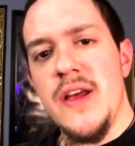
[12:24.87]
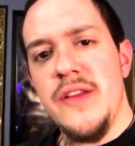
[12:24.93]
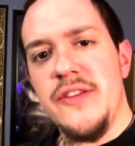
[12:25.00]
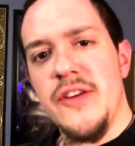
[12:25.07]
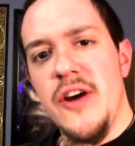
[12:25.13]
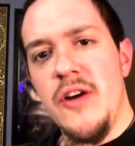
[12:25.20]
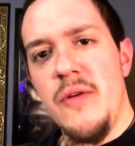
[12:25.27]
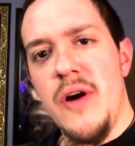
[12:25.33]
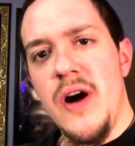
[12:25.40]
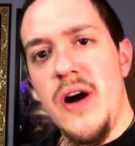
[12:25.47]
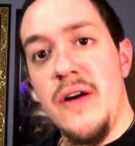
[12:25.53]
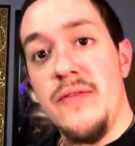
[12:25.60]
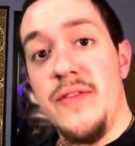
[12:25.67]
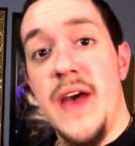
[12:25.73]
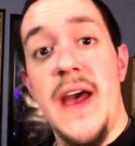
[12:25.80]

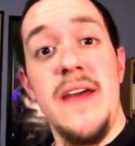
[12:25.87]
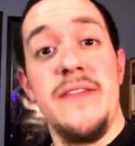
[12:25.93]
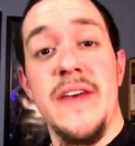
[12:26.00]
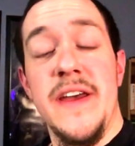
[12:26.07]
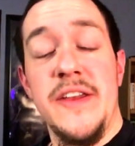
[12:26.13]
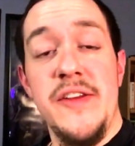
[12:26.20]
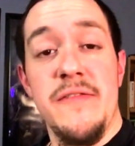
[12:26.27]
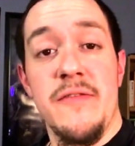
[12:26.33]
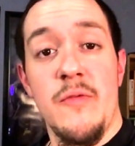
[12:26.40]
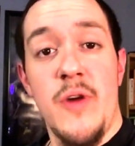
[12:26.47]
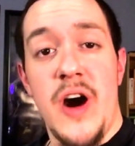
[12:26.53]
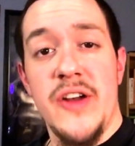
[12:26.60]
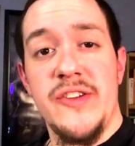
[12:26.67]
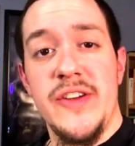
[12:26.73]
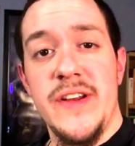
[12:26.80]
So, hey, thank you for
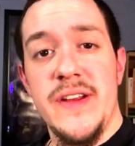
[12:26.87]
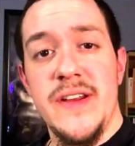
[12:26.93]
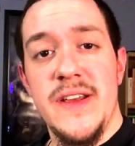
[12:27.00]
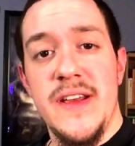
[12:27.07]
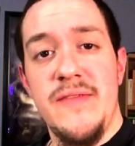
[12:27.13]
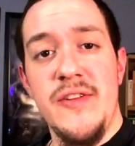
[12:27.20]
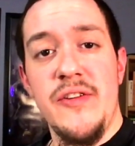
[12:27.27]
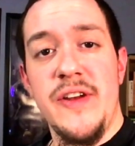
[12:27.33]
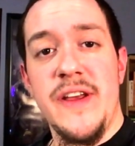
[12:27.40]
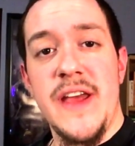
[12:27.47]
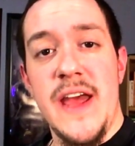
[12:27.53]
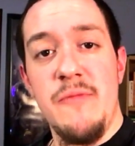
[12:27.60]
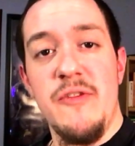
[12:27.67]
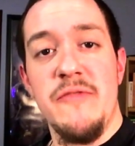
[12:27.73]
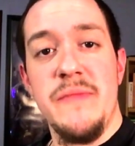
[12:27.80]
watching if you
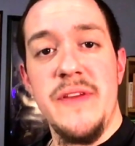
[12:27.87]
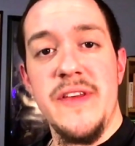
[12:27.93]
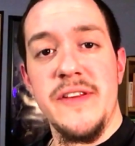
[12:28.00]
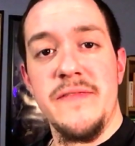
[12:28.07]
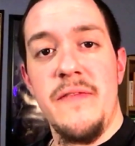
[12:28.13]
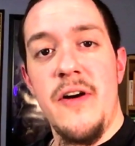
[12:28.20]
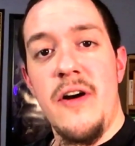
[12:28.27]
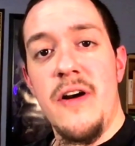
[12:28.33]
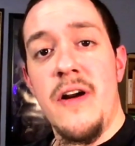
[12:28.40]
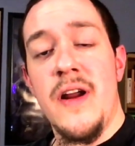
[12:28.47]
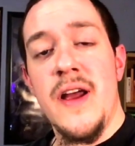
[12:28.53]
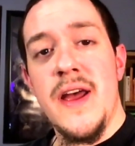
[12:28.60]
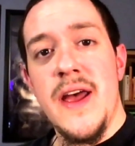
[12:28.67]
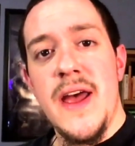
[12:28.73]
came with me this far,